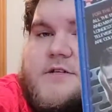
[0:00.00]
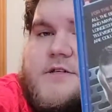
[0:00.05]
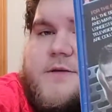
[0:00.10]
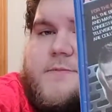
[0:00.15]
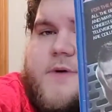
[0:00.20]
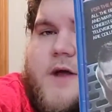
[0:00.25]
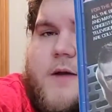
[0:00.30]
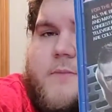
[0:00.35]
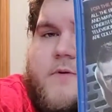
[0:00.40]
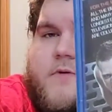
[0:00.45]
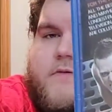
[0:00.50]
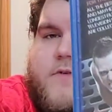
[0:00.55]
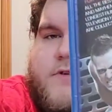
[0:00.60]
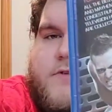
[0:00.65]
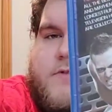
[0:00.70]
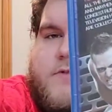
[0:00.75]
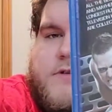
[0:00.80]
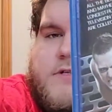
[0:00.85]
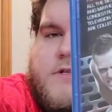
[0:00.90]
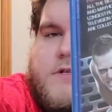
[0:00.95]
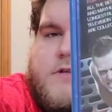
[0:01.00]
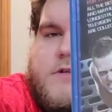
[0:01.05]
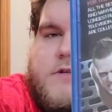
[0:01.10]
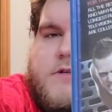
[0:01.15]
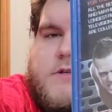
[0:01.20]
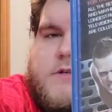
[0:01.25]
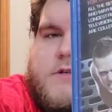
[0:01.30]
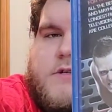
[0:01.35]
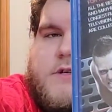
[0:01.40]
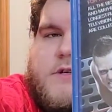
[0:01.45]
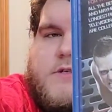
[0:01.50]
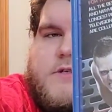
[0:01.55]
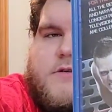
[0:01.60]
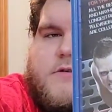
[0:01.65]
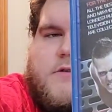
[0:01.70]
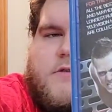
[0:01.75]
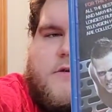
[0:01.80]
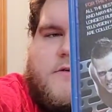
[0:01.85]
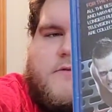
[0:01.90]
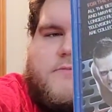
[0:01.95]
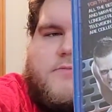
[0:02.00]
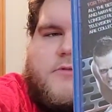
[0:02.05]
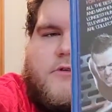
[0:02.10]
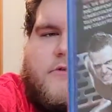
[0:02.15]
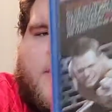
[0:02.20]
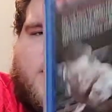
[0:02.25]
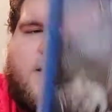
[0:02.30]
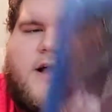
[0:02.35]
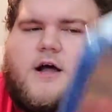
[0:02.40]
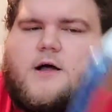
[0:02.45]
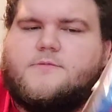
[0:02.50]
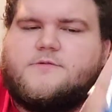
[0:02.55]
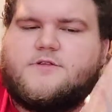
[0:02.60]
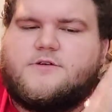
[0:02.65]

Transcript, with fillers: and the pay-per-views. Just because they're, they're Blu-ray comps.